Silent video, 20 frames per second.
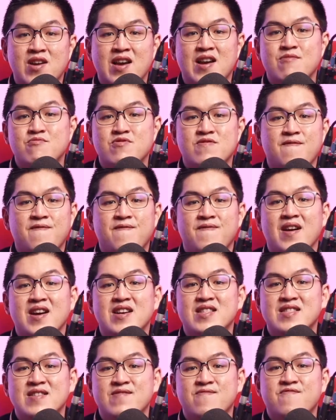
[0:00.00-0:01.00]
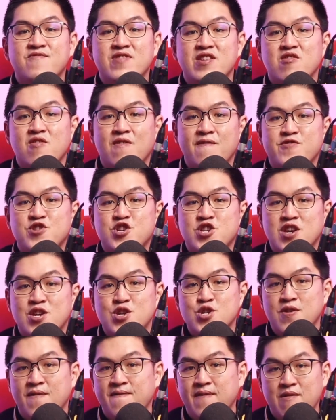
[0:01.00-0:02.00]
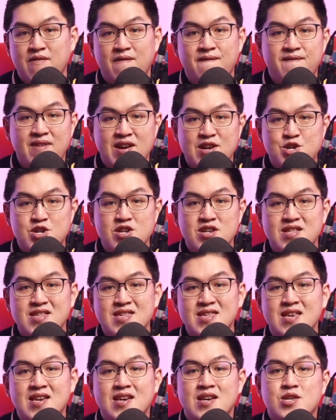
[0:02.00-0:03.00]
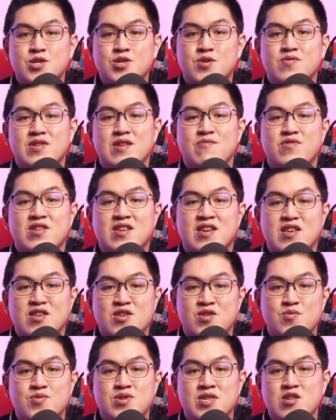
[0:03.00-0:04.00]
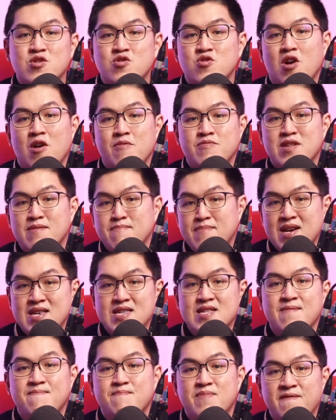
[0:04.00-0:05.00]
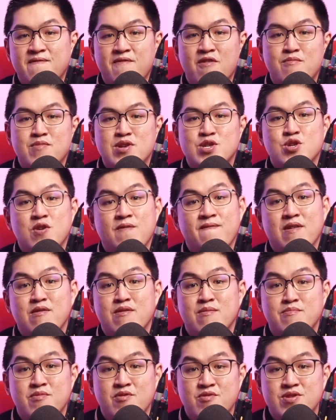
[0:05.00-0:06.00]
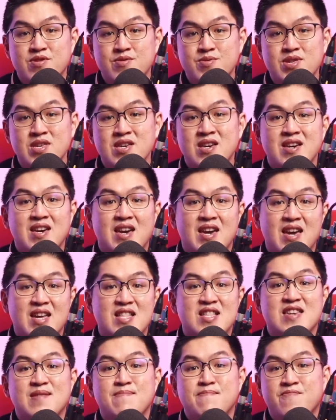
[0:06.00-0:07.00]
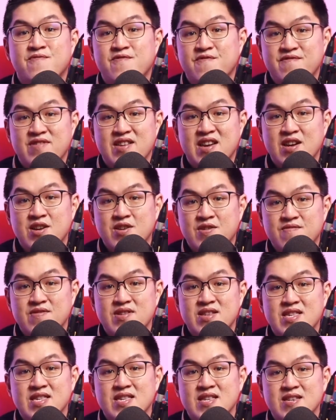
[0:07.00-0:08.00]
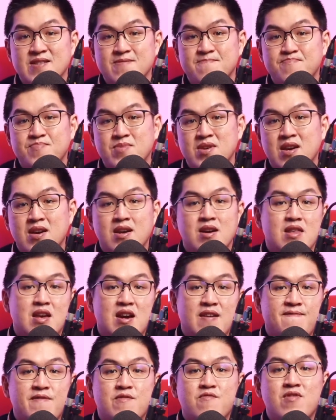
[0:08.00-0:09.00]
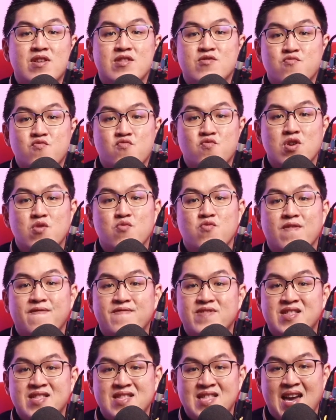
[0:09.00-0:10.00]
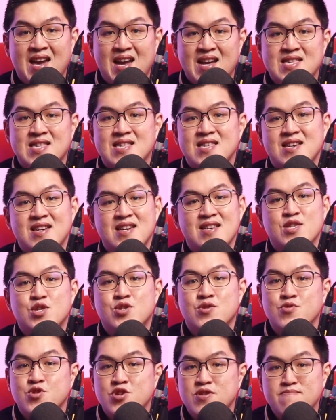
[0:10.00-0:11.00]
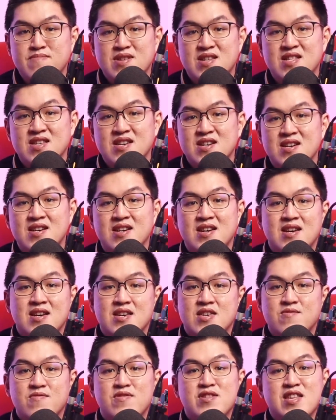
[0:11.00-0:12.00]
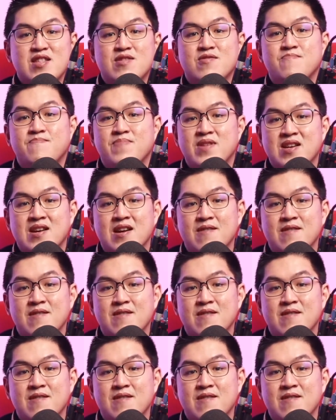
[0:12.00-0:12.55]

help to find the rate of change of our functions so that we can use it to optimize the performance of our models and improve the accuracy. Now, if you want to work with text and social media, you will need to pick